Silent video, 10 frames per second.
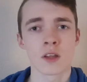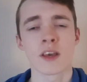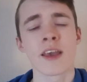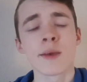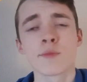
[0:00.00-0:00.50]
The
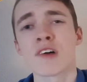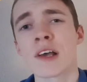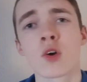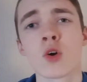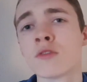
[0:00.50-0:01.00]
game,
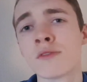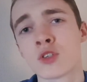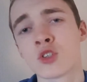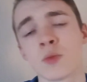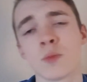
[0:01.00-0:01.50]
like all of
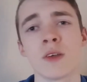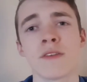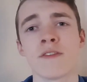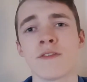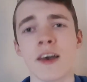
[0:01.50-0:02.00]
us, should be
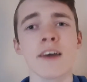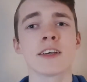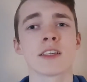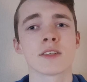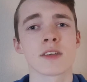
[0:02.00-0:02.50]

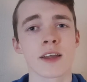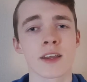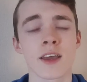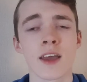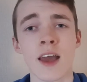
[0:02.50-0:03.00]
fairly
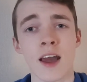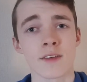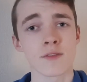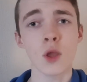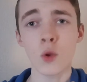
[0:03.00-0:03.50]
entertaining, and
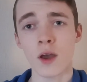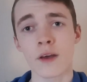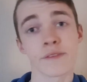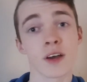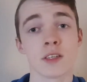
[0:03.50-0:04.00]
if you
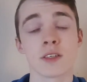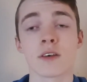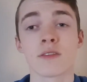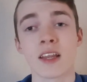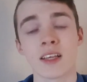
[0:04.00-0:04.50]
can't find
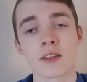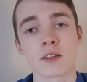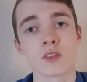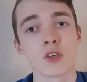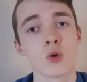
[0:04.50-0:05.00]
yourself anything
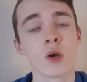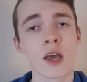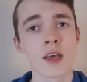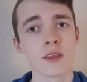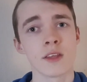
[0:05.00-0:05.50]
to do
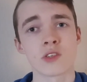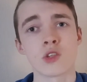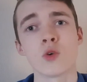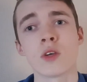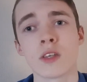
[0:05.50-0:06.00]
this
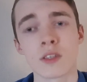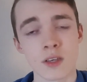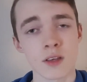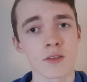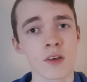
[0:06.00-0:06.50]
New Year's
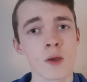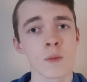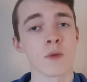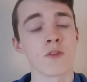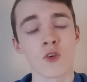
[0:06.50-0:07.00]
Eve
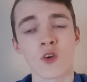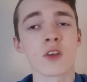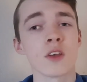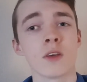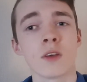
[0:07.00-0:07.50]
before
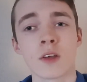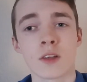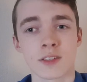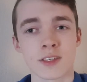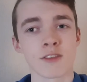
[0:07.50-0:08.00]
you
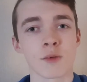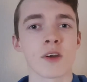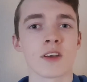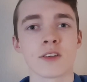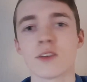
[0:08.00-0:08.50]

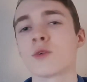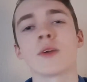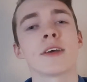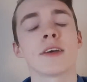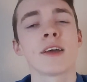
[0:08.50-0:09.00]
celebrate the New
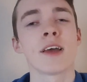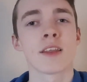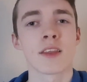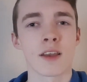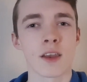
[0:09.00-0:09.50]
Year,
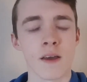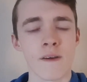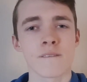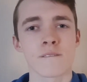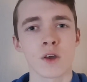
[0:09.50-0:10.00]
then
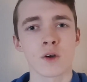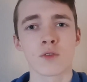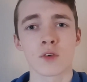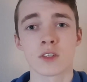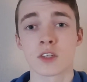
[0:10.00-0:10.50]
feel
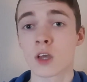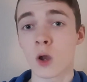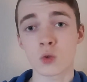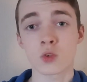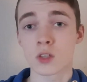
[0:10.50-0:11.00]
free to
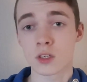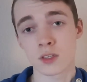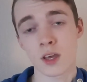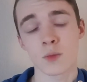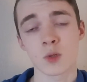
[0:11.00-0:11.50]
go to these
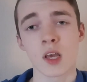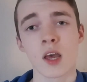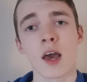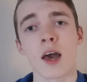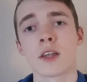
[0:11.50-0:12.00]
games
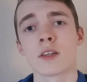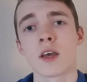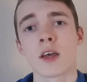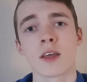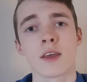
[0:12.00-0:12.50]
and
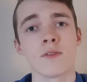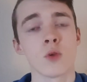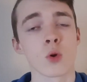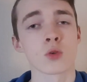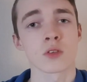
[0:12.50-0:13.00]
give your